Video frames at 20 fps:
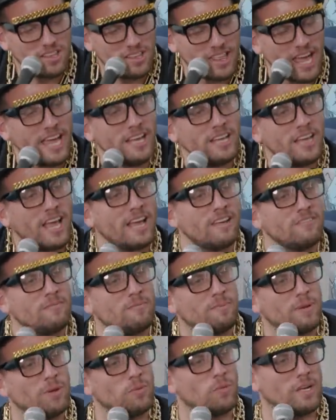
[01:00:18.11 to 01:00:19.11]
they
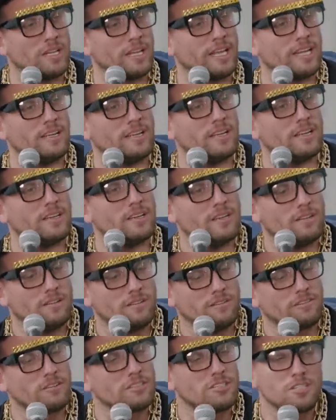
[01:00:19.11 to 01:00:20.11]
have been willing
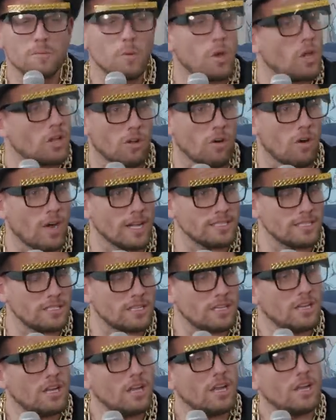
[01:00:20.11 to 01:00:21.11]
for small
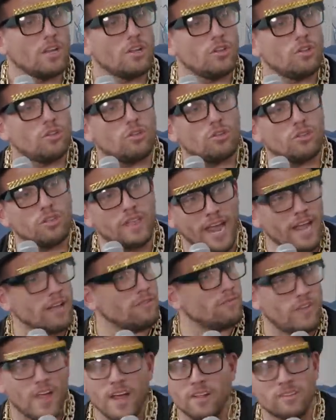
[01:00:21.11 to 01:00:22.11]
cost.
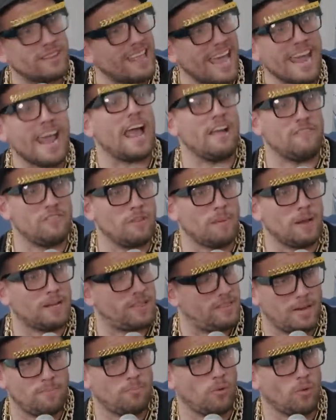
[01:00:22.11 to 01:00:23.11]
They they they have the
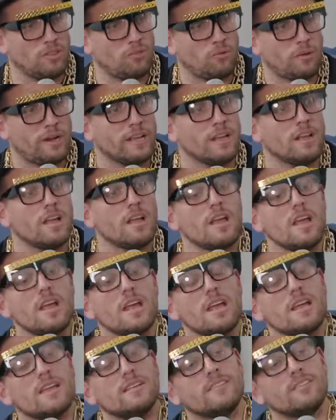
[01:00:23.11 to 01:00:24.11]
money. They're point three
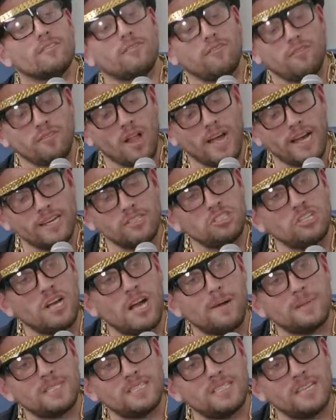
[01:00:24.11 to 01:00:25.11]
to fly
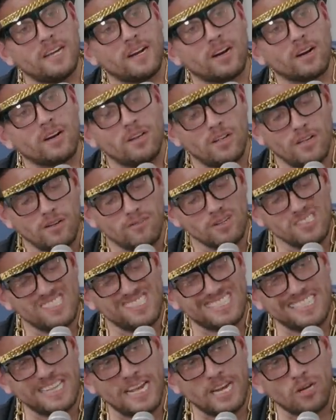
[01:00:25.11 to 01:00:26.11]
shamans here for a
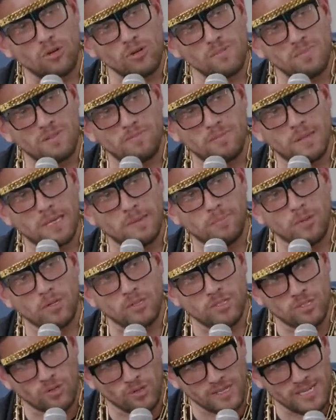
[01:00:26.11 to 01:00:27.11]
select group of
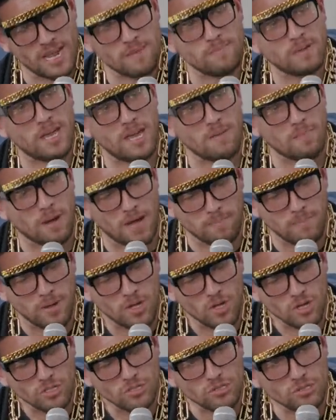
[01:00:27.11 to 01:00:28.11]
people. Your name came
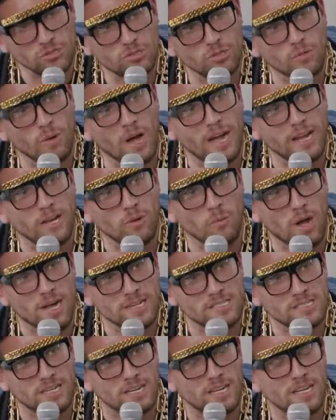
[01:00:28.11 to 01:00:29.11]
up to do
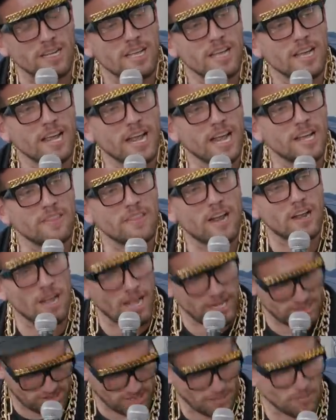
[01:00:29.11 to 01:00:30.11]
ayahuasca in
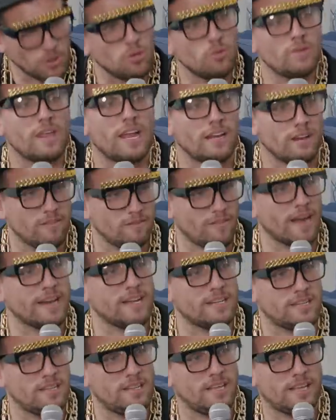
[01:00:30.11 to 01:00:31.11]
as someone who they'd
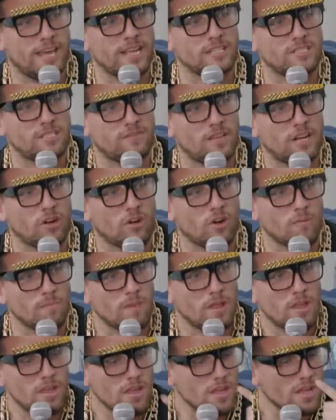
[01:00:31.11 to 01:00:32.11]
invite into the gates of their
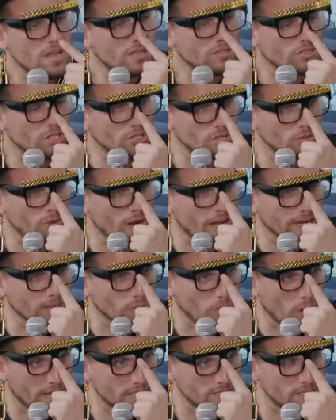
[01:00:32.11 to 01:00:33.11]
home to do
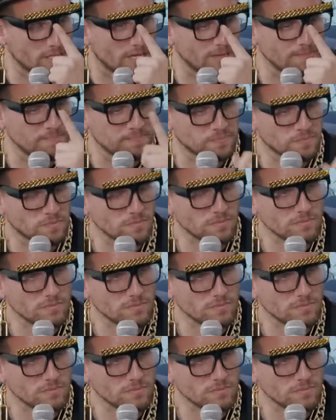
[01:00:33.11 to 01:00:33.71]
ayahuasca